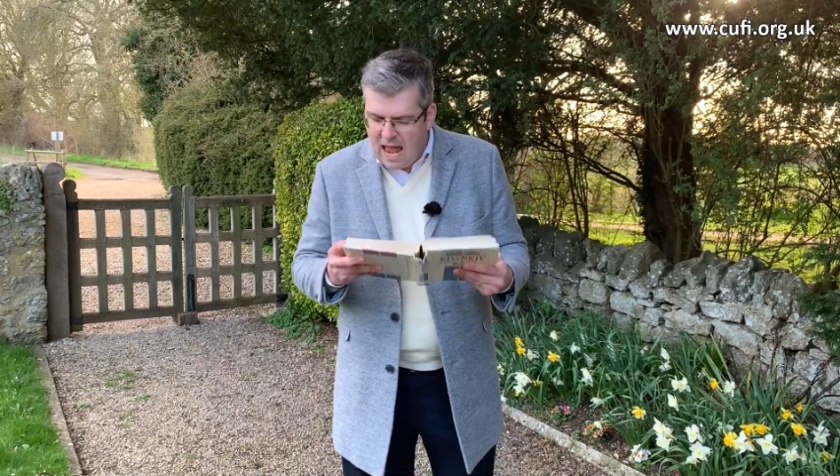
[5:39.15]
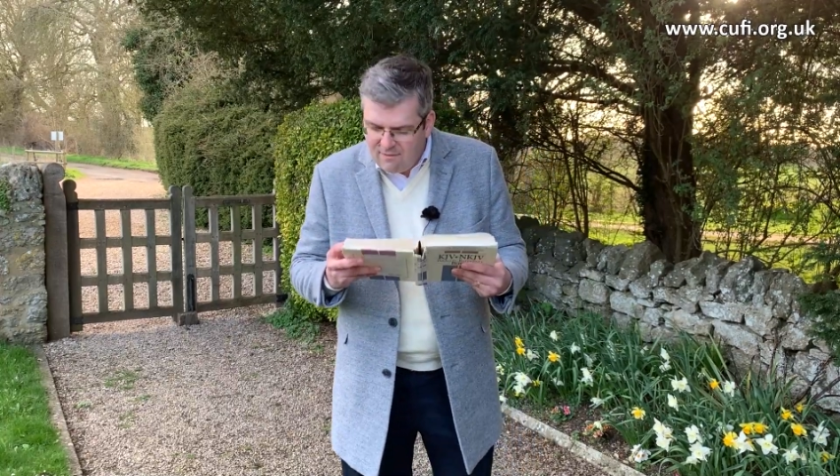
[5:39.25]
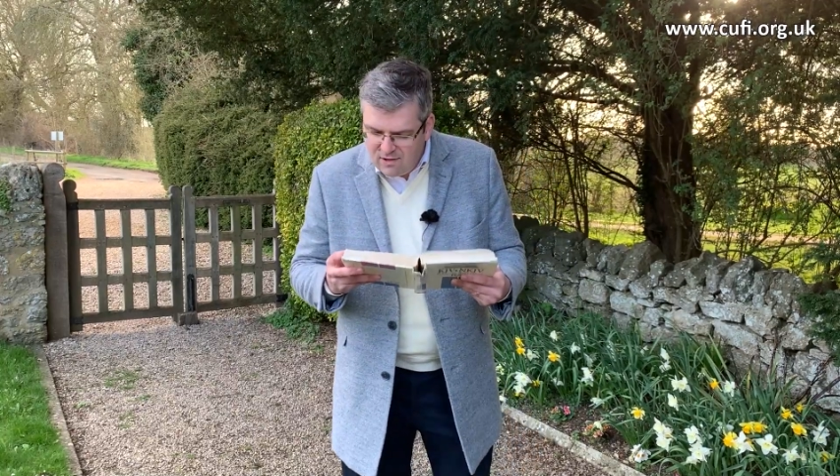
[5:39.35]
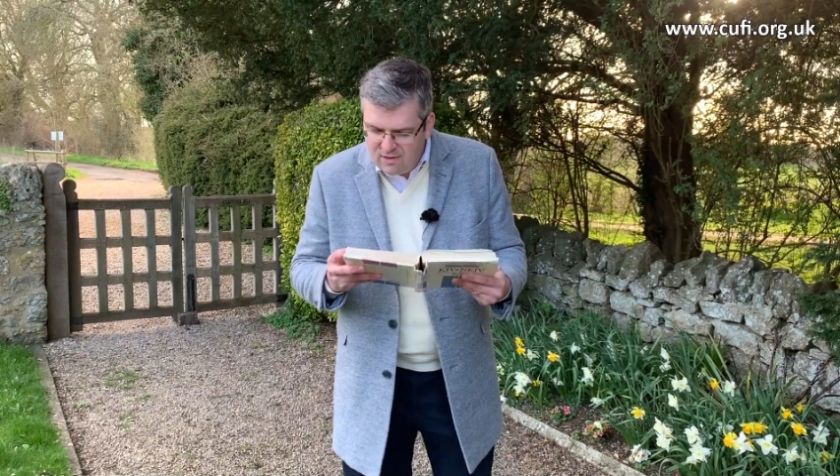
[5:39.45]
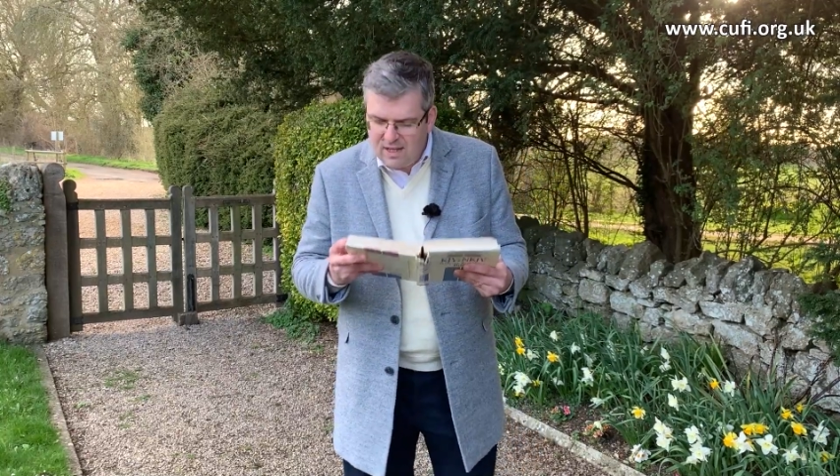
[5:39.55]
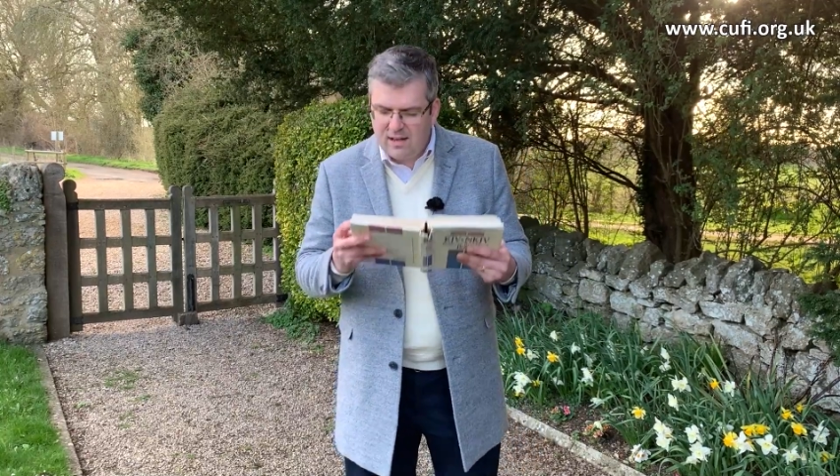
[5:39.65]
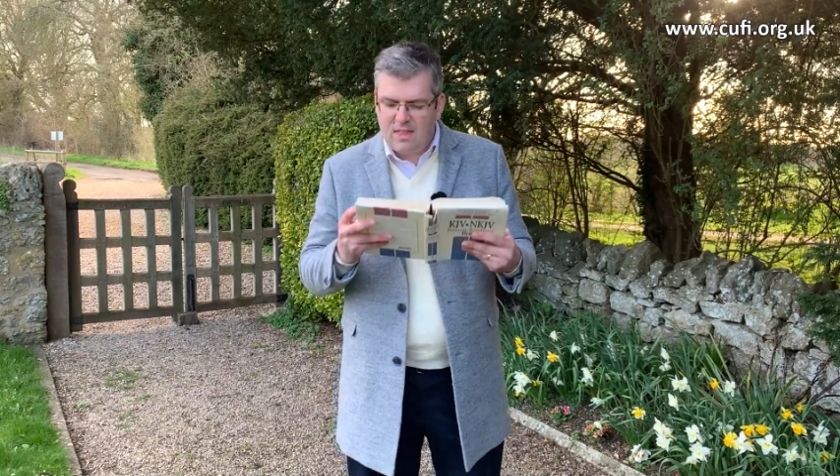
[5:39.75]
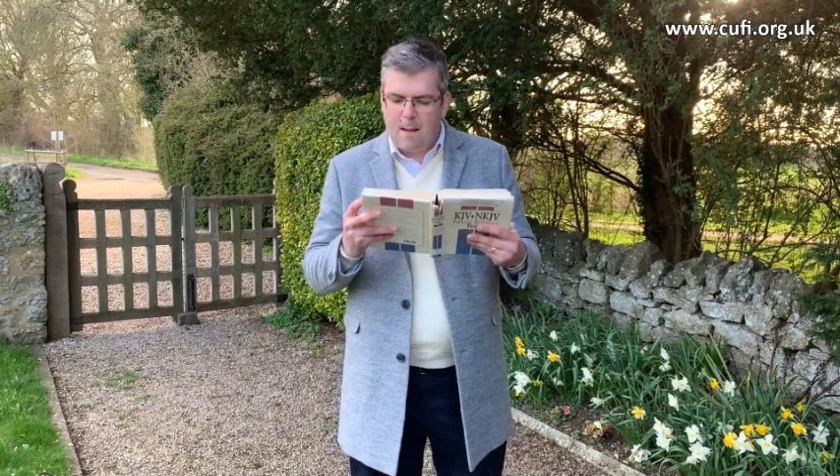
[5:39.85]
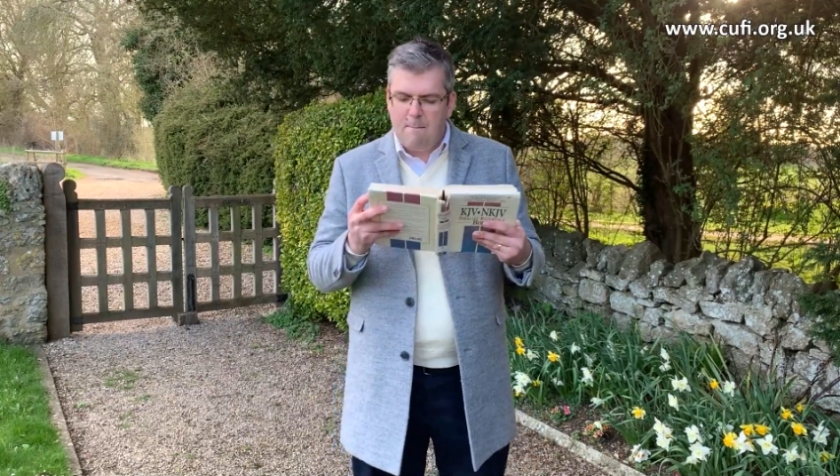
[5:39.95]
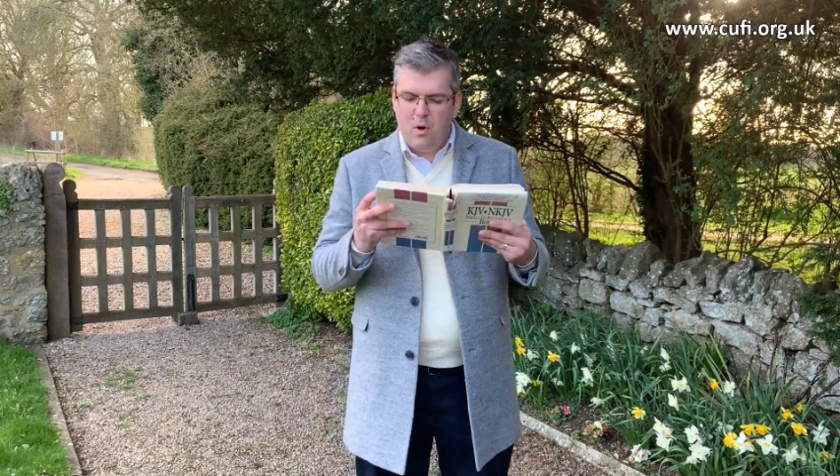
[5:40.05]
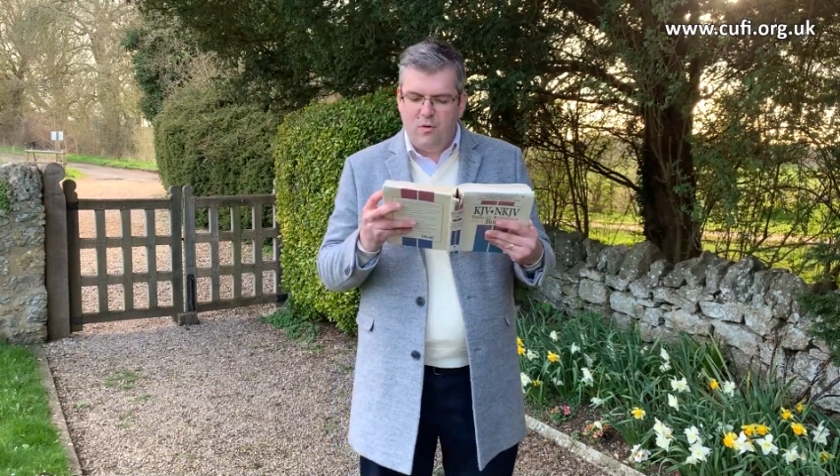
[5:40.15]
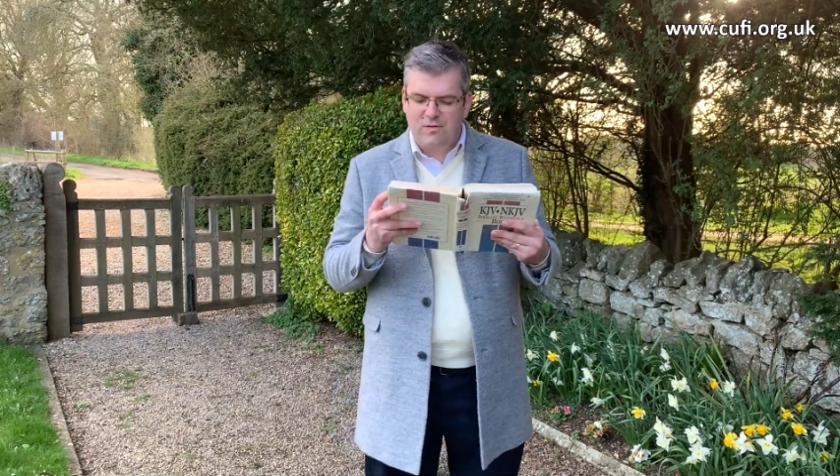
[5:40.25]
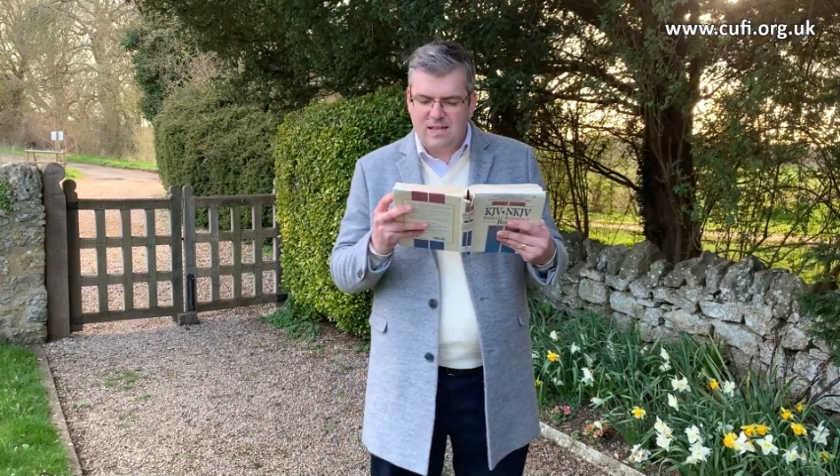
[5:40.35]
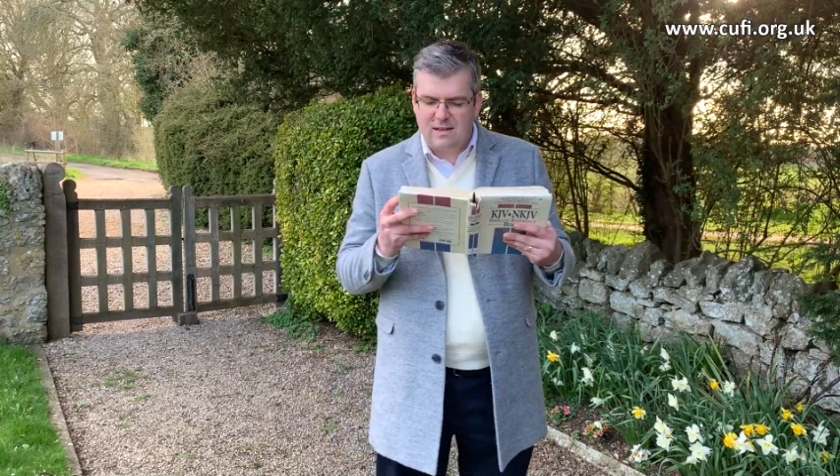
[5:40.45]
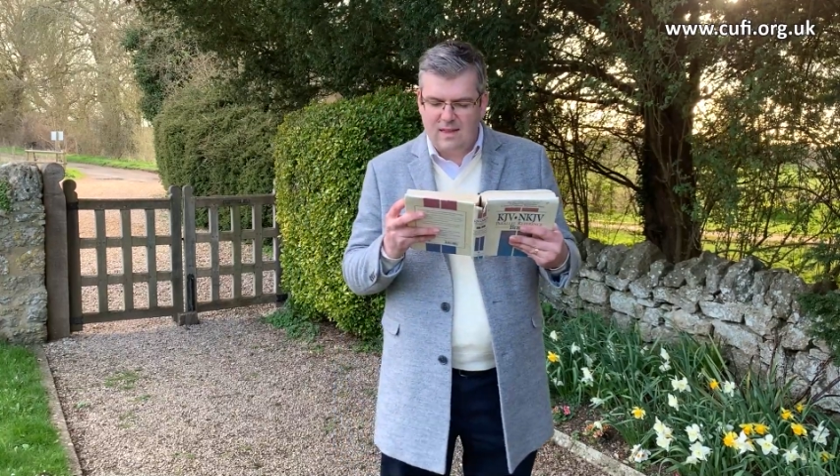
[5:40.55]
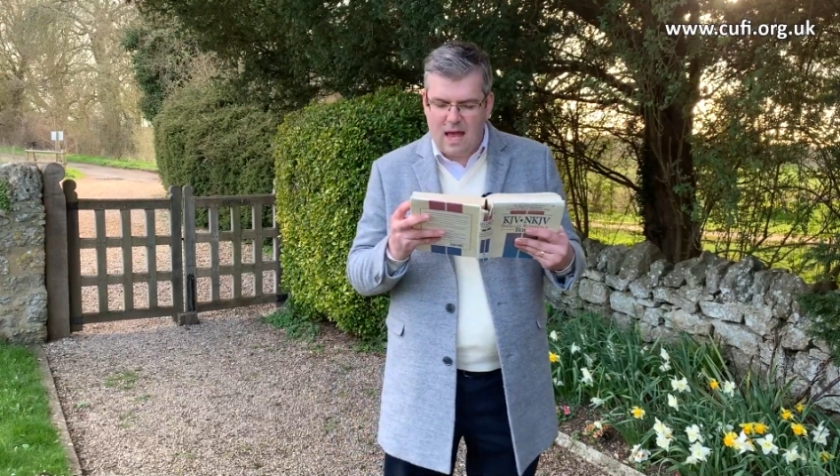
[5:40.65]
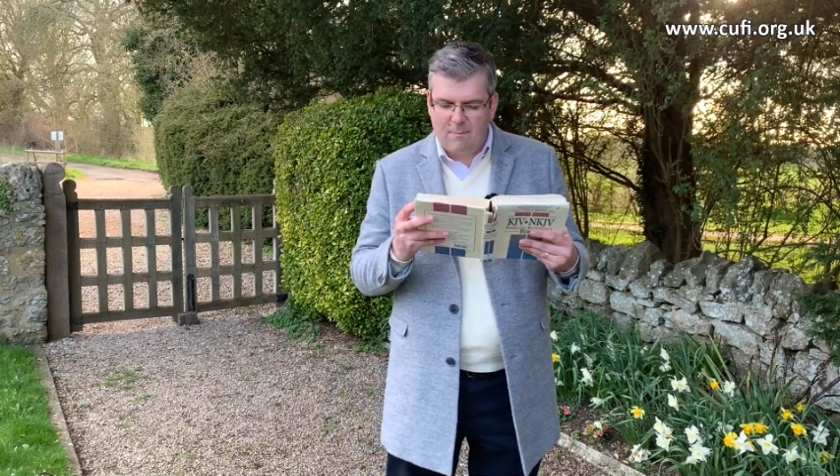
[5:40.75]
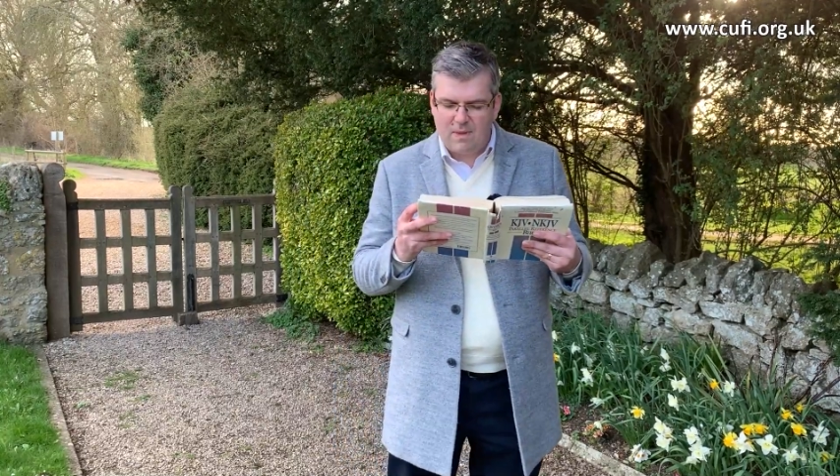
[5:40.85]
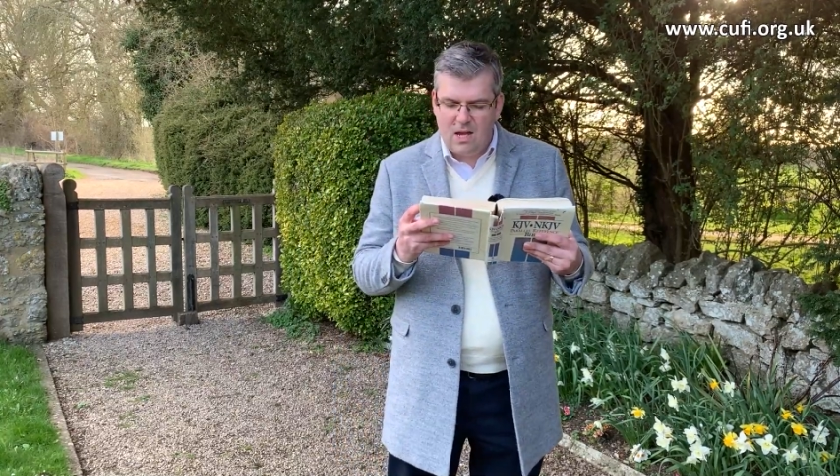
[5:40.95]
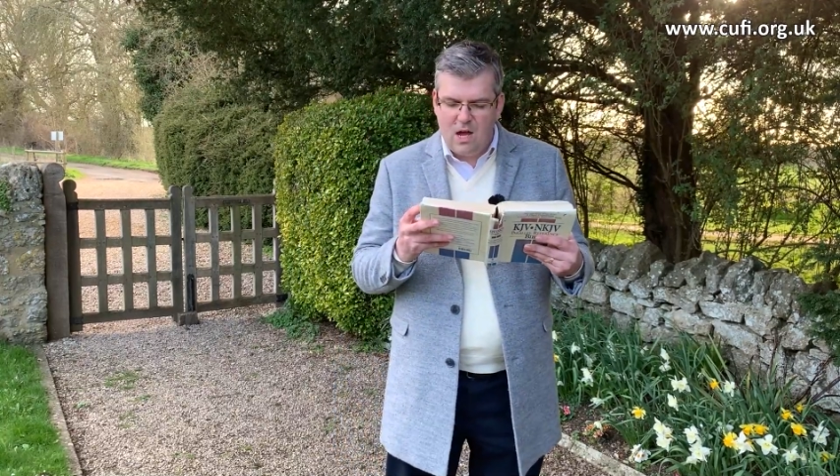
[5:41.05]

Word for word: everything that moves in them.